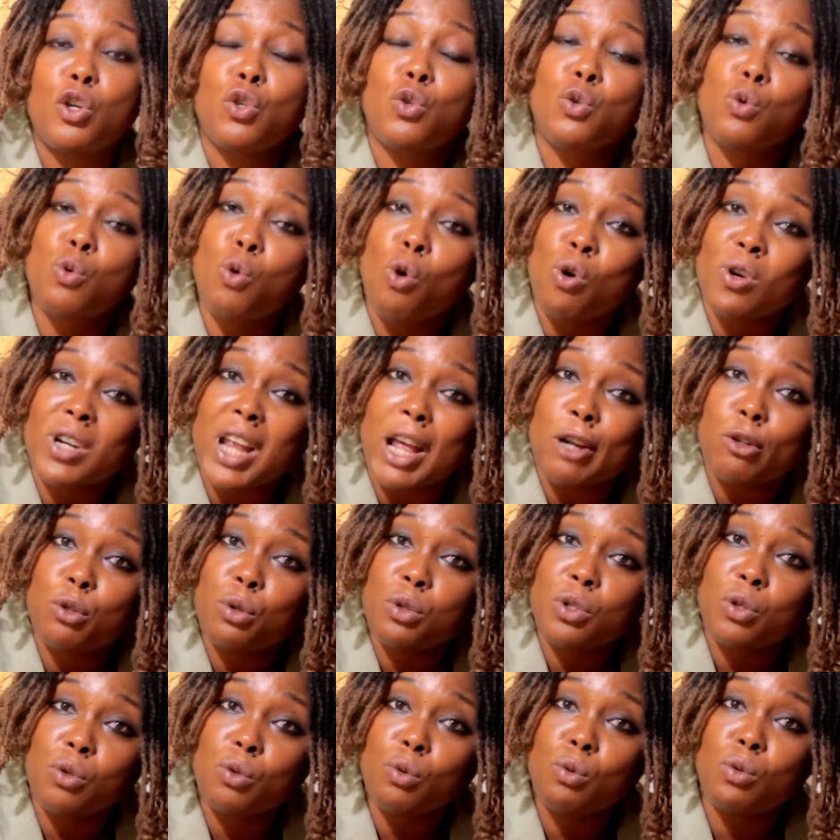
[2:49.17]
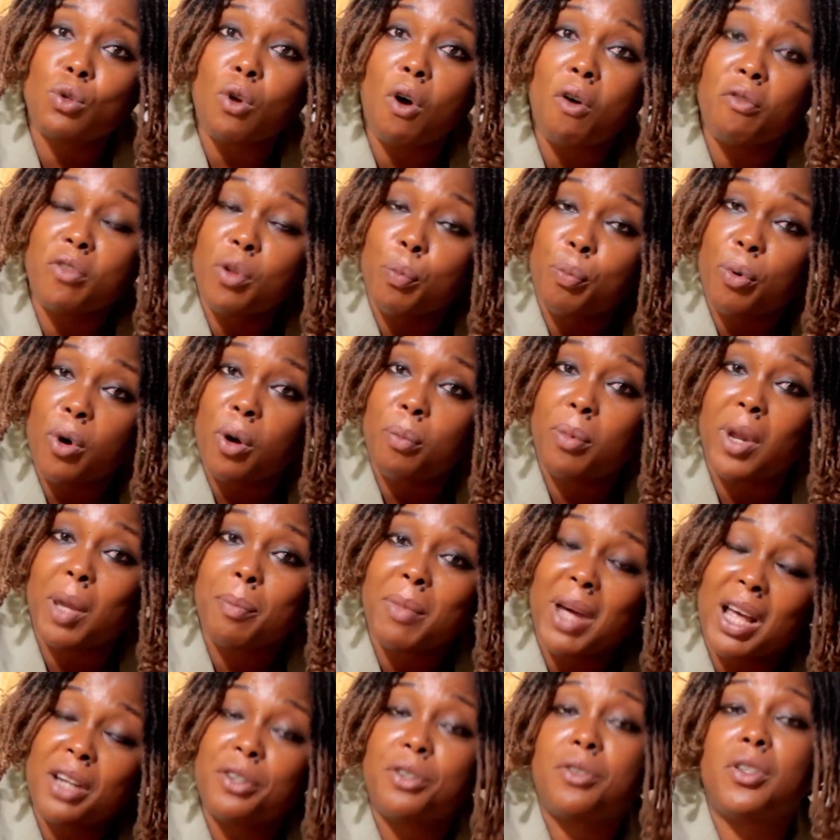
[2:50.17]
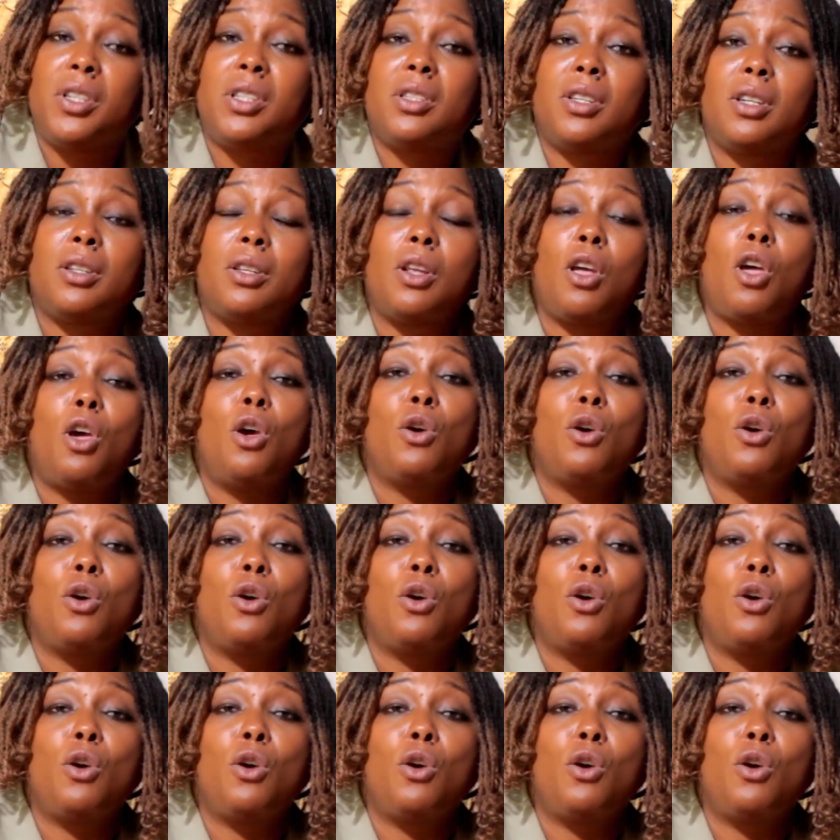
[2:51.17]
You go down to the root of the problem and treat it.